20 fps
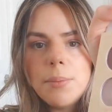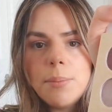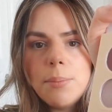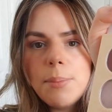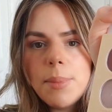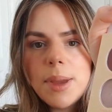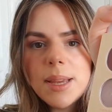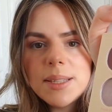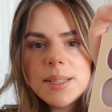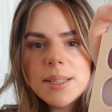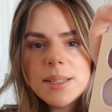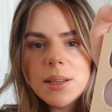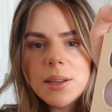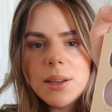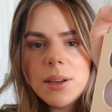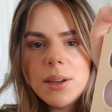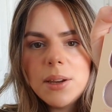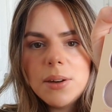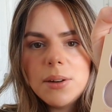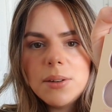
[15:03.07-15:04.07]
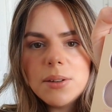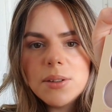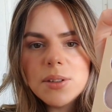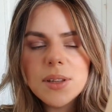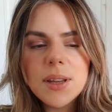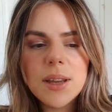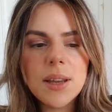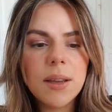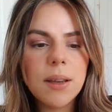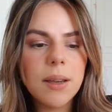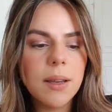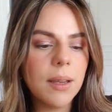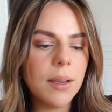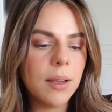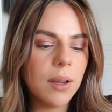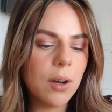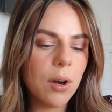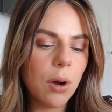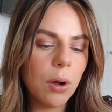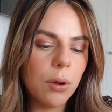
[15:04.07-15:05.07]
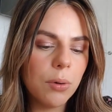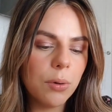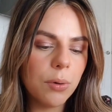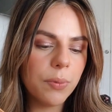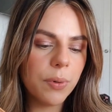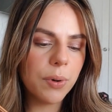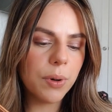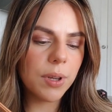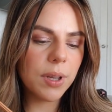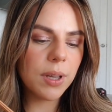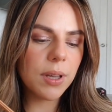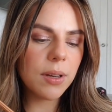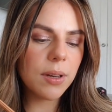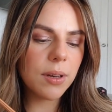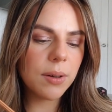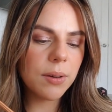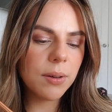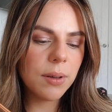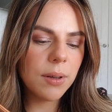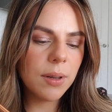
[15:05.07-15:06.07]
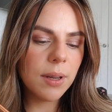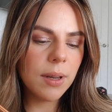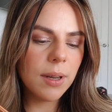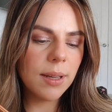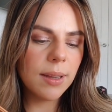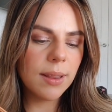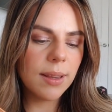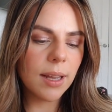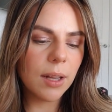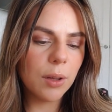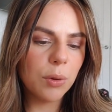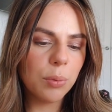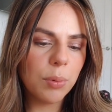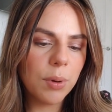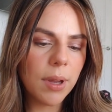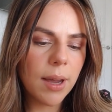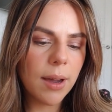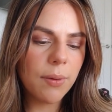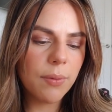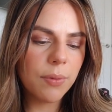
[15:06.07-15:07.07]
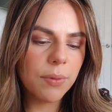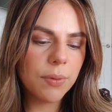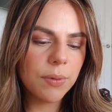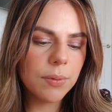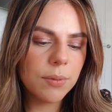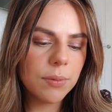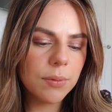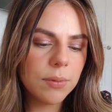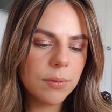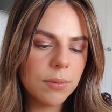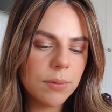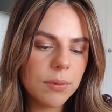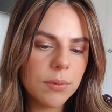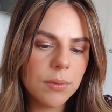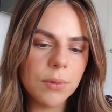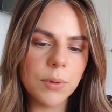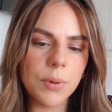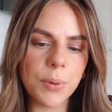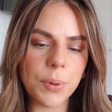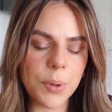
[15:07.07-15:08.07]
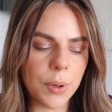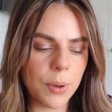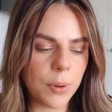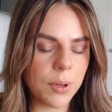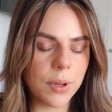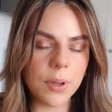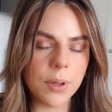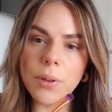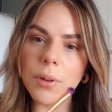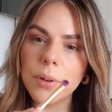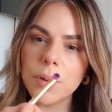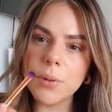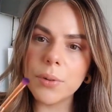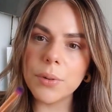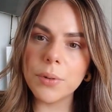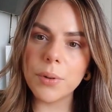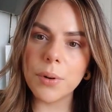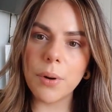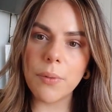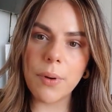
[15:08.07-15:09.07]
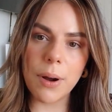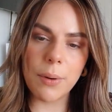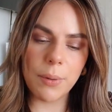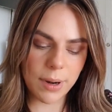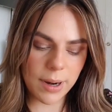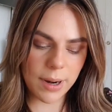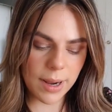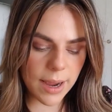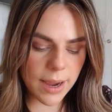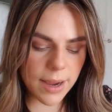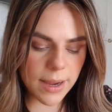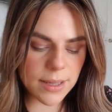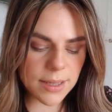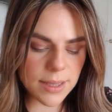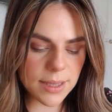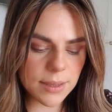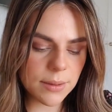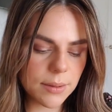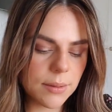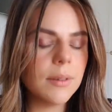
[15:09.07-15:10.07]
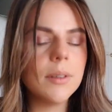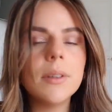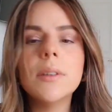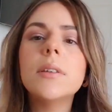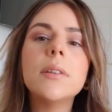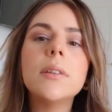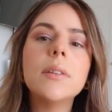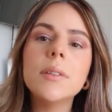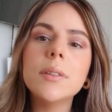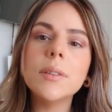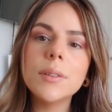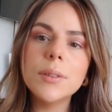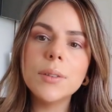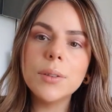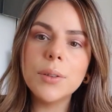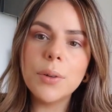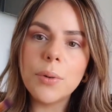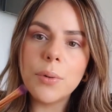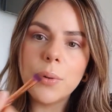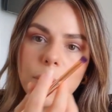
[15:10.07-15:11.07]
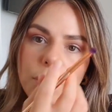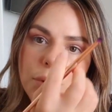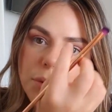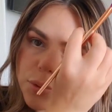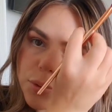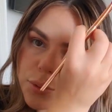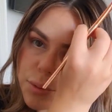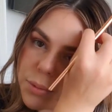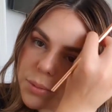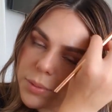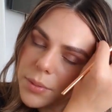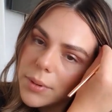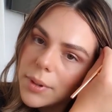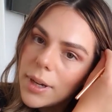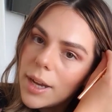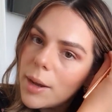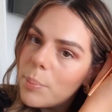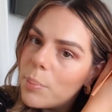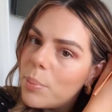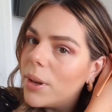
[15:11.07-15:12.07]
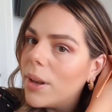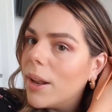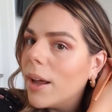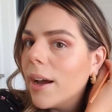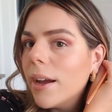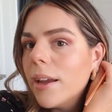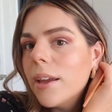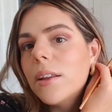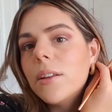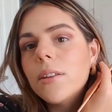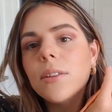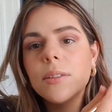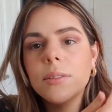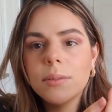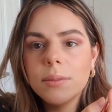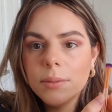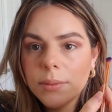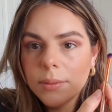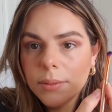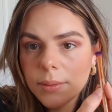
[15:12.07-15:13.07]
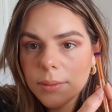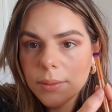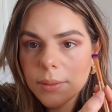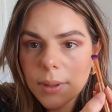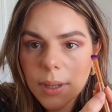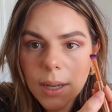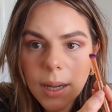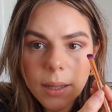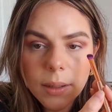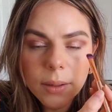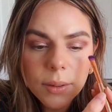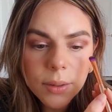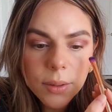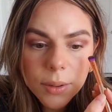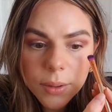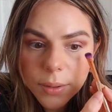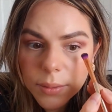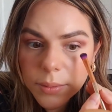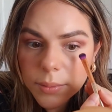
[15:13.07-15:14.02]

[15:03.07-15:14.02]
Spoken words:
Messy Hair, this color over here that we have going on in the corner of our eyes. I'm going to apply it underneath.